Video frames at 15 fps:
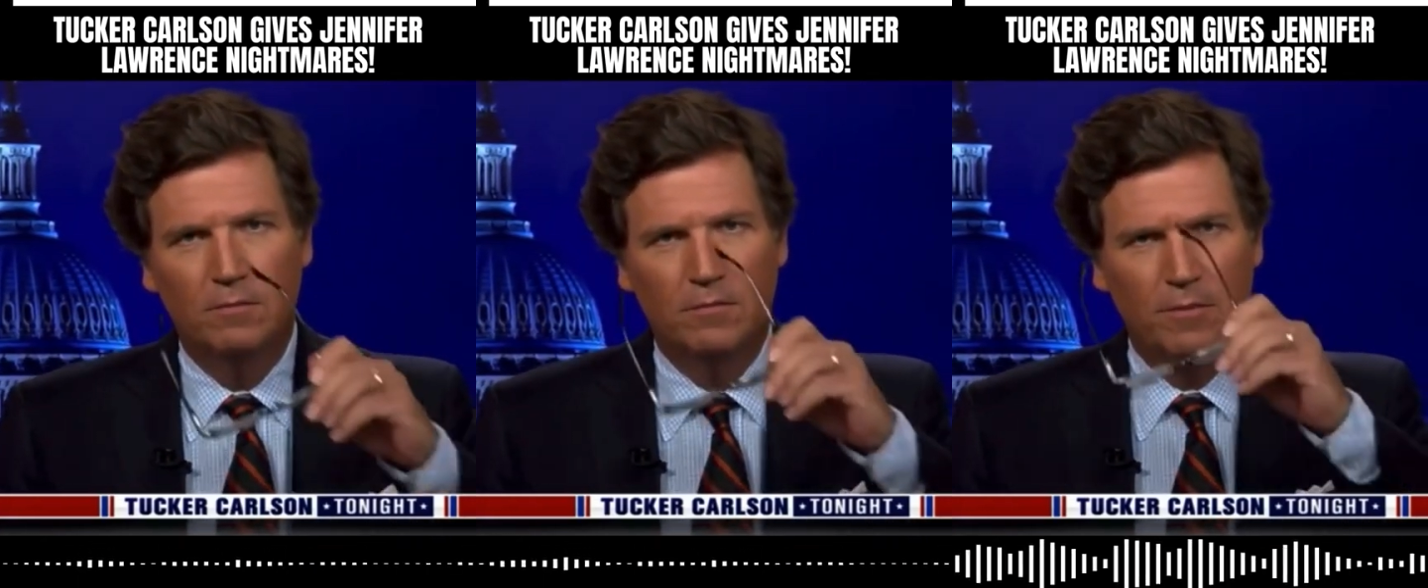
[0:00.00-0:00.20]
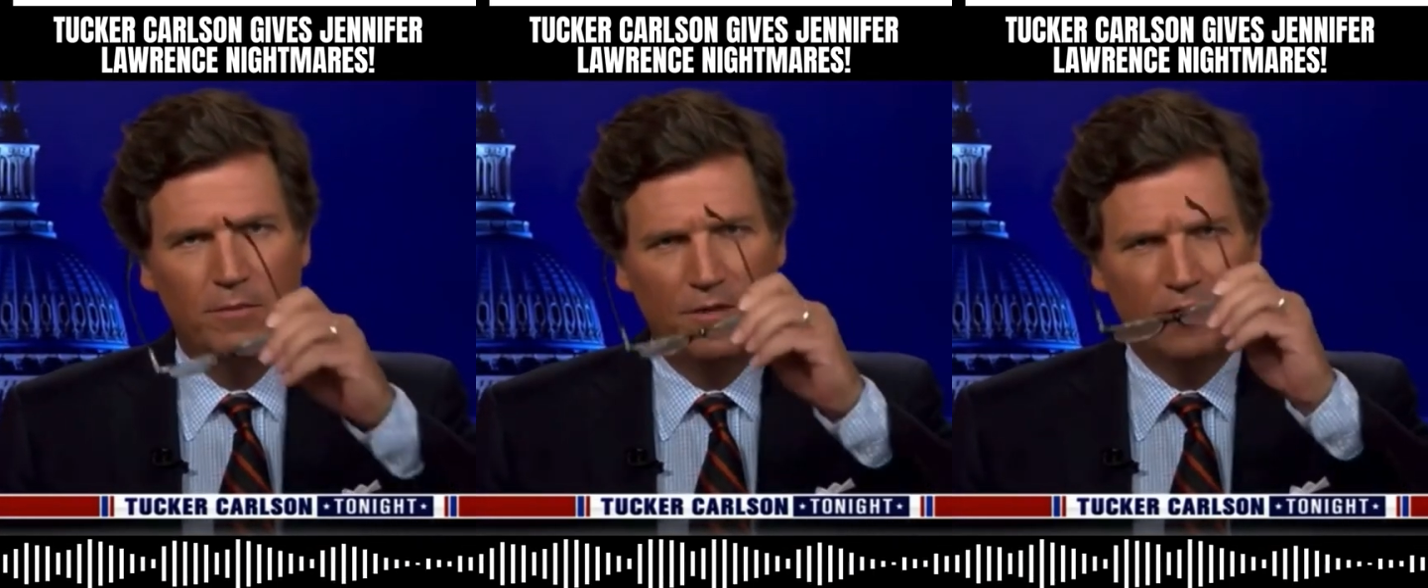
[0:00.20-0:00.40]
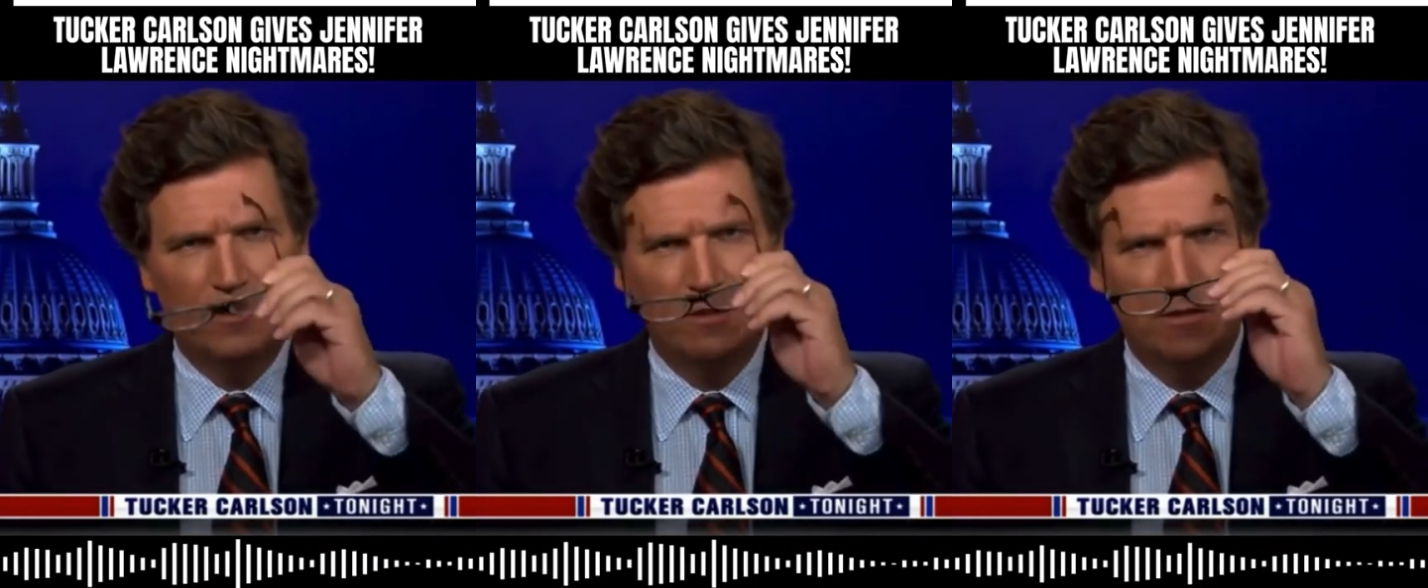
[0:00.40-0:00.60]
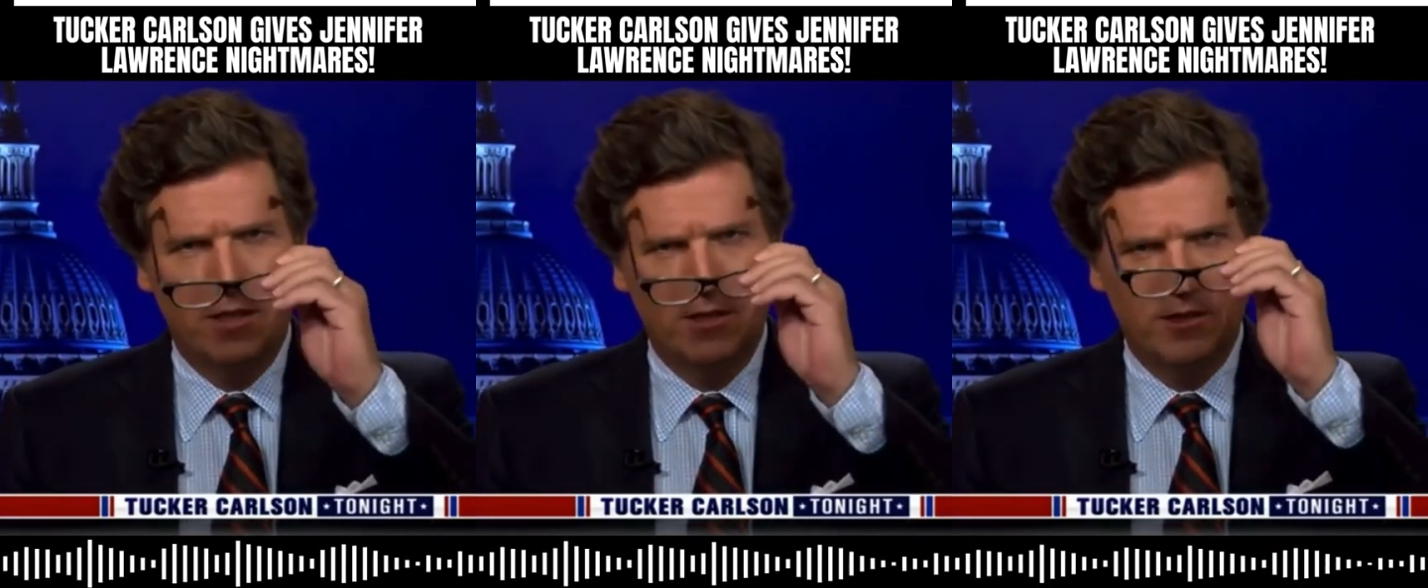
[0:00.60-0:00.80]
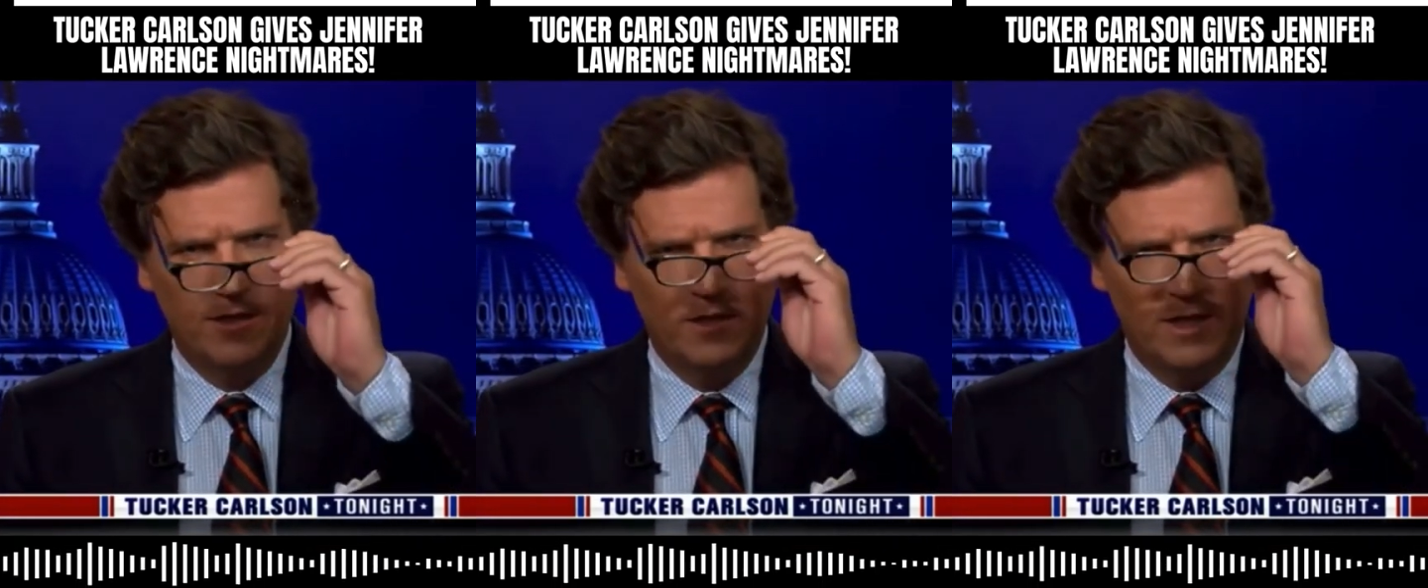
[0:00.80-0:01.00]
Maybe it's the
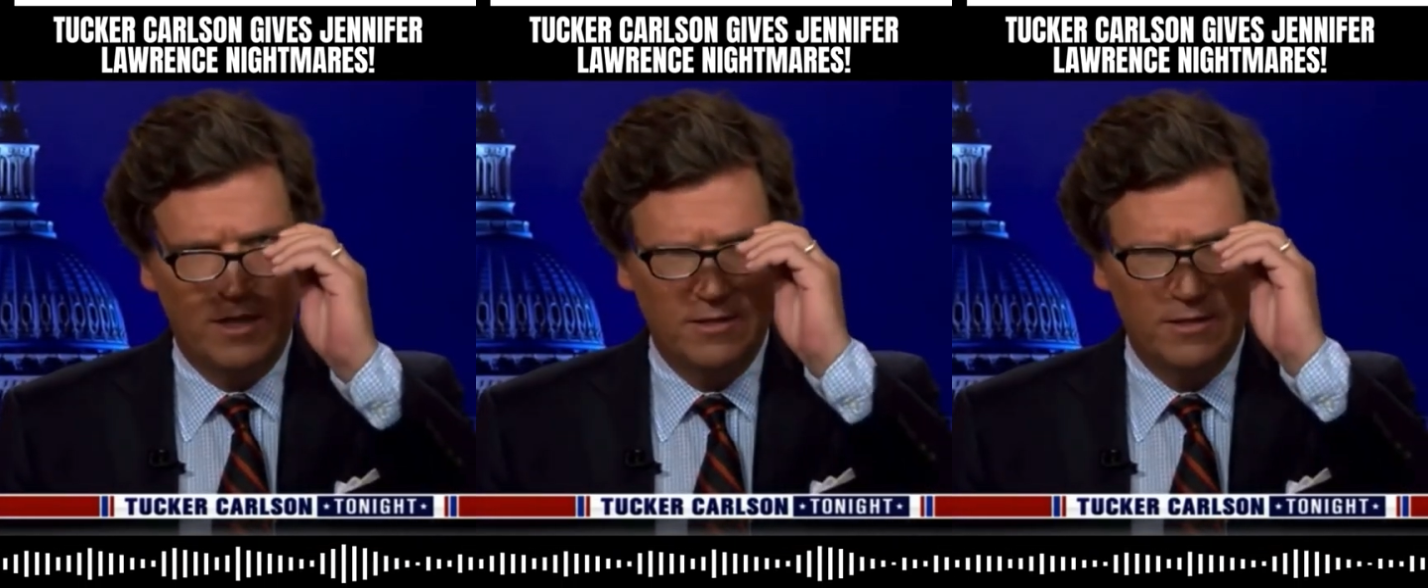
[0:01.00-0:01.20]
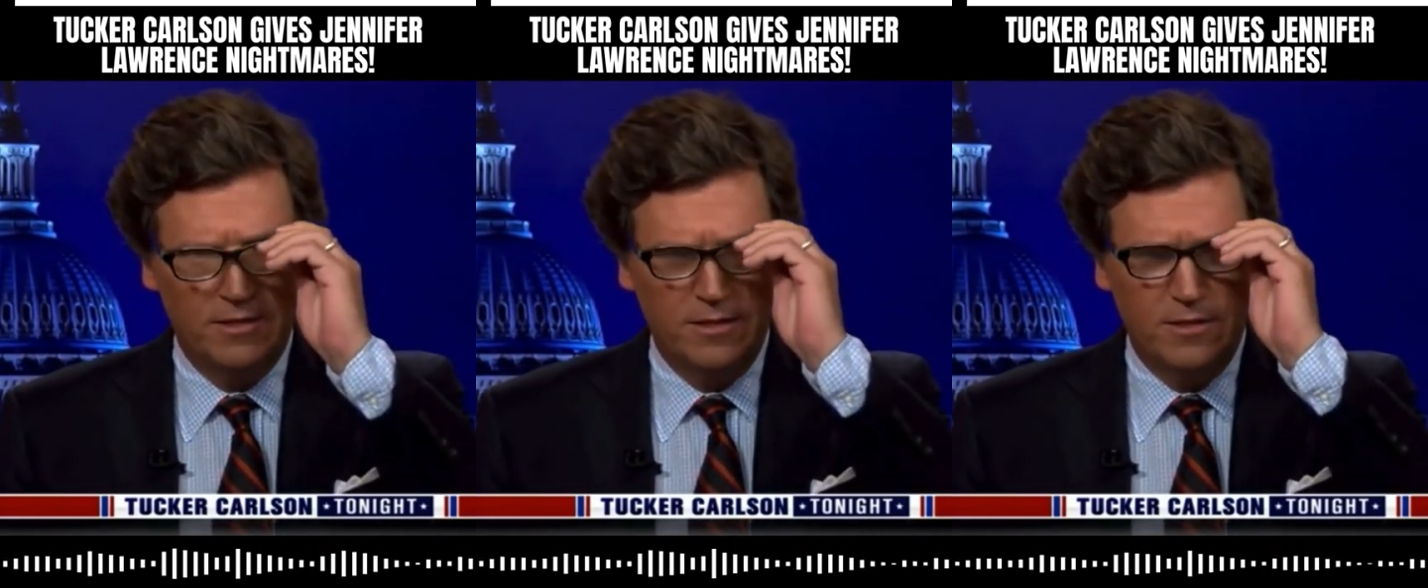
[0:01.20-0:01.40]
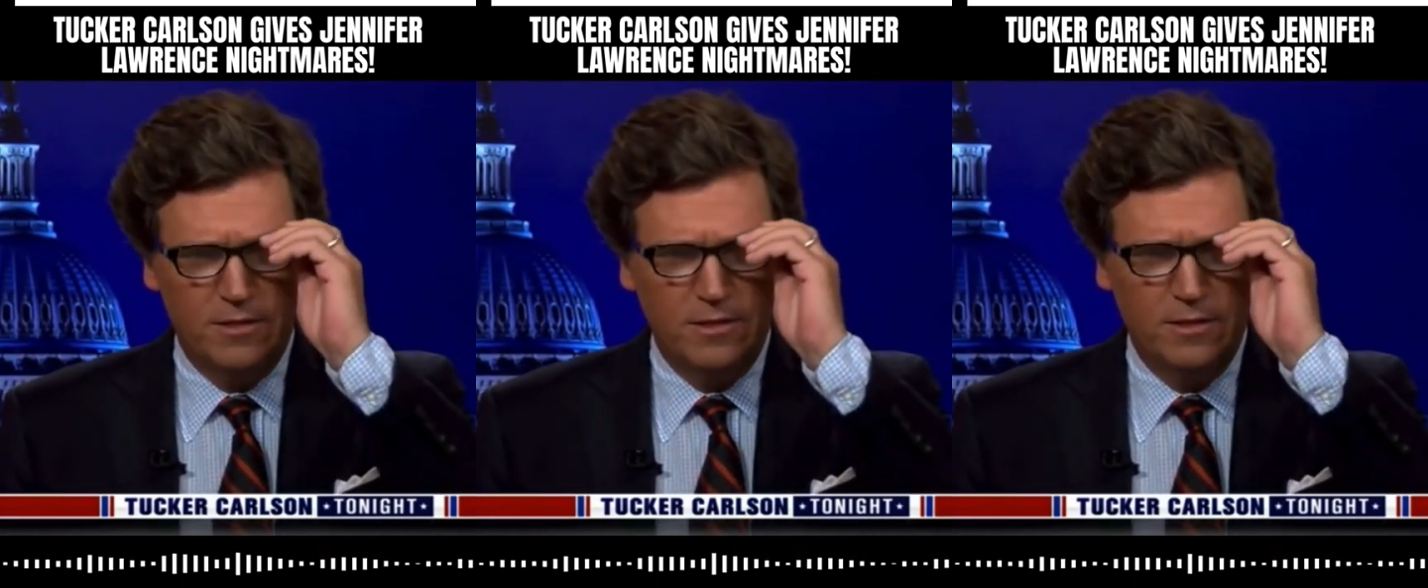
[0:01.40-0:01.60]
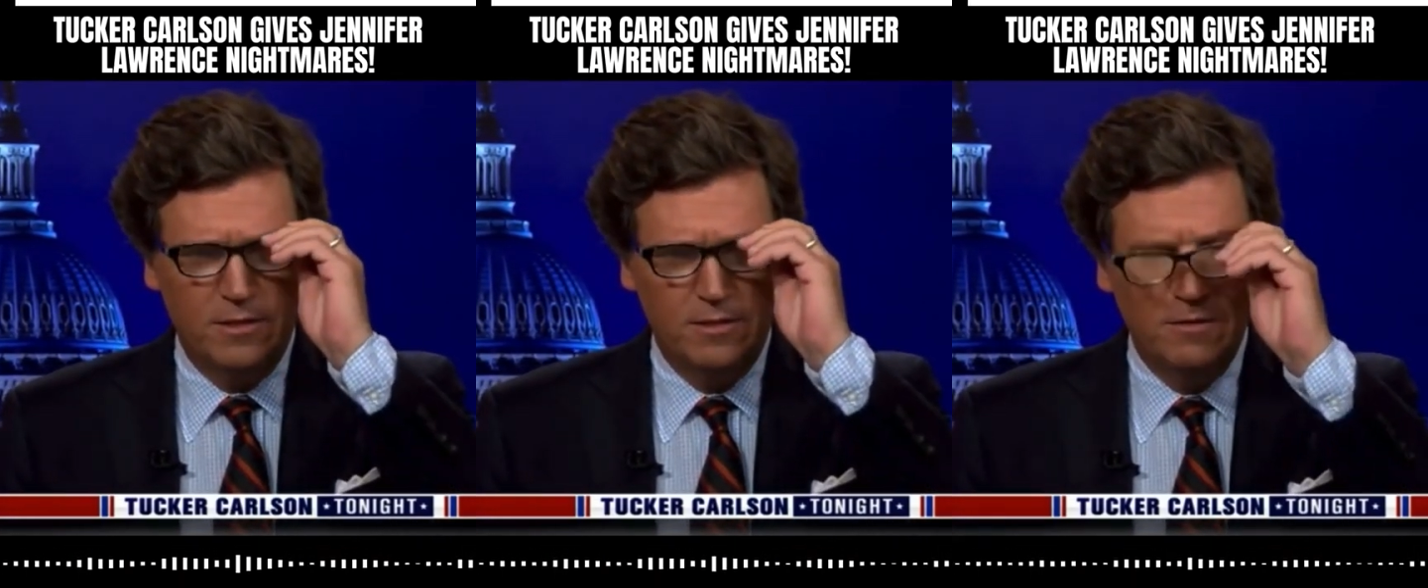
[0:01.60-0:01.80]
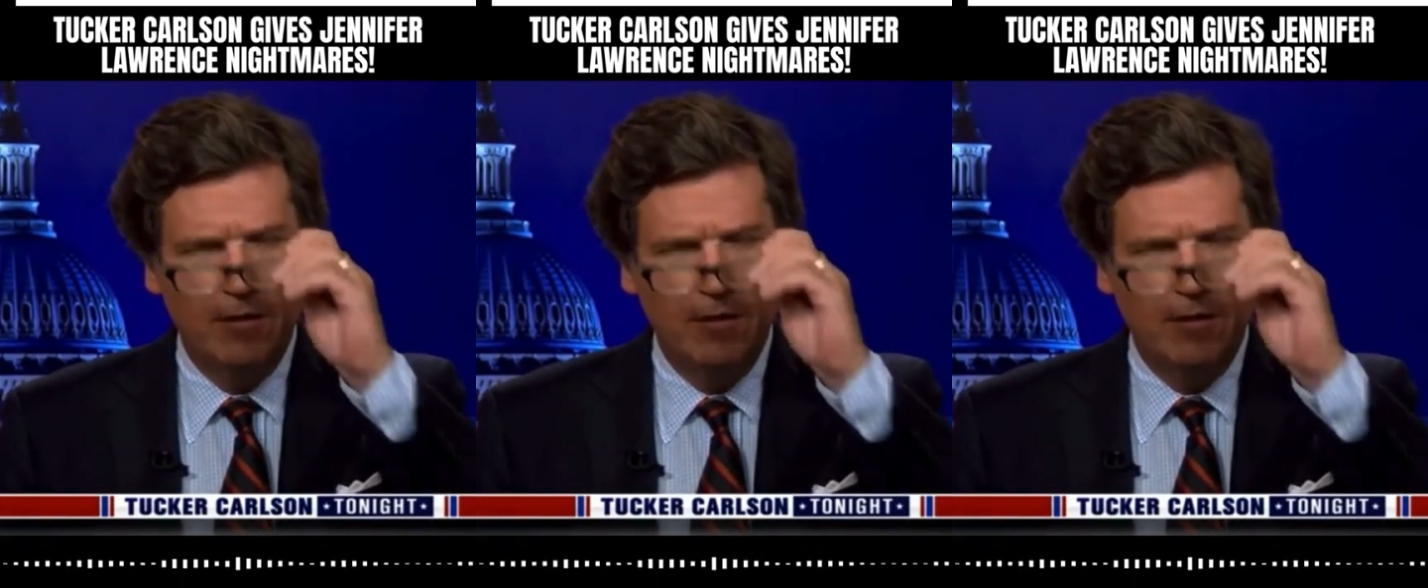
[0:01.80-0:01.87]
sexy glasses.